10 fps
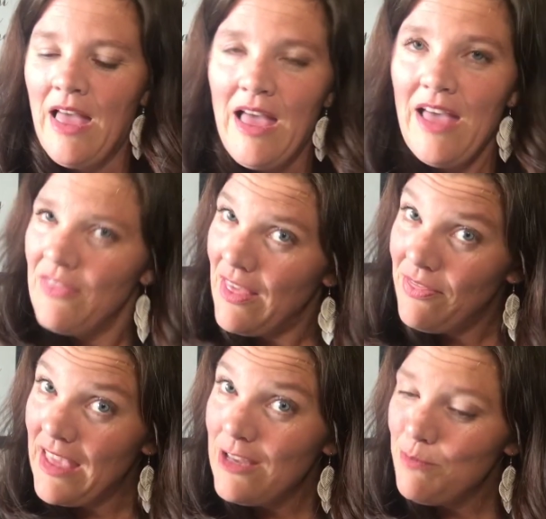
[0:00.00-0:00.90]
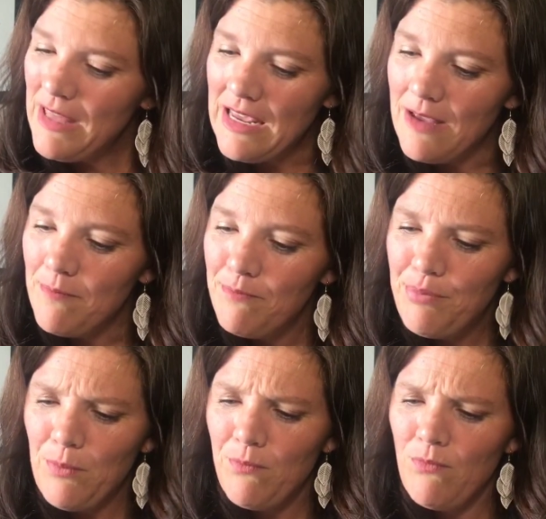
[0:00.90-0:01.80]
And then they admit it.
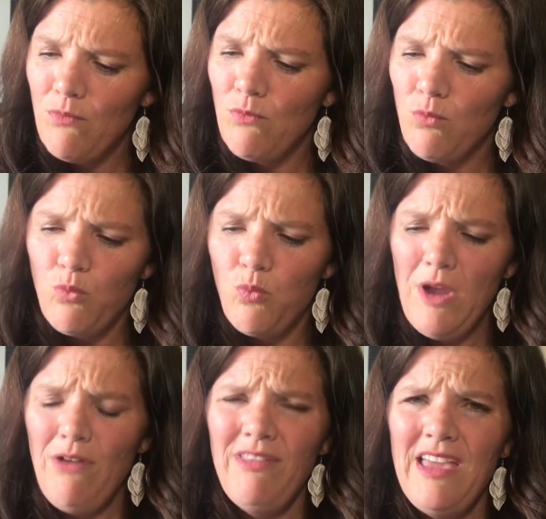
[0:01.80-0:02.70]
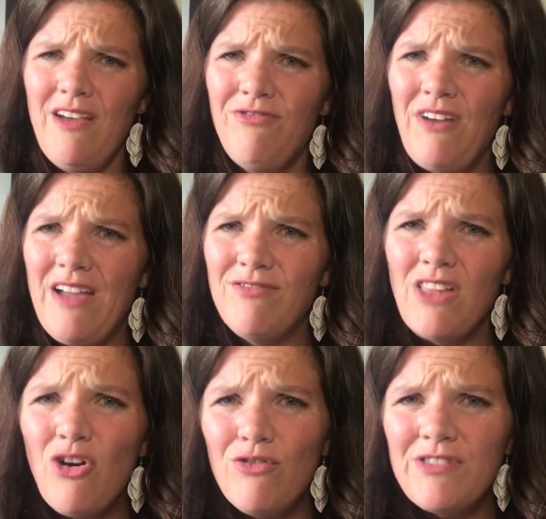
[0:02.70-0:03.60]
But we only have 5
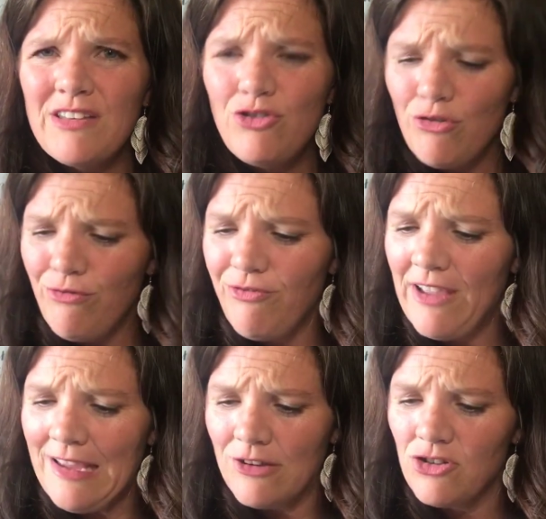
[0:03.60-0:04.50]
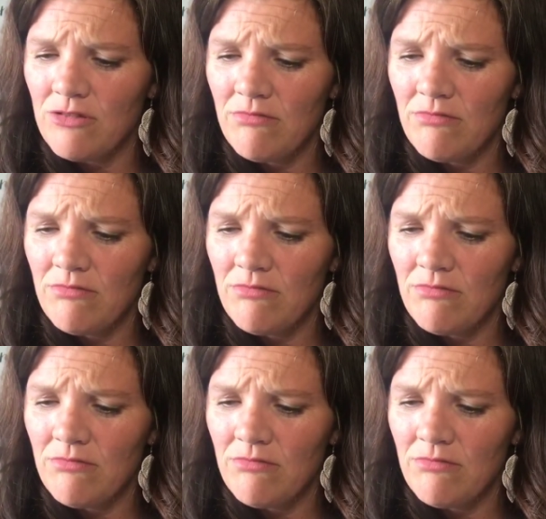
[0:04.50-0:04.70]
loaves and 2 fish.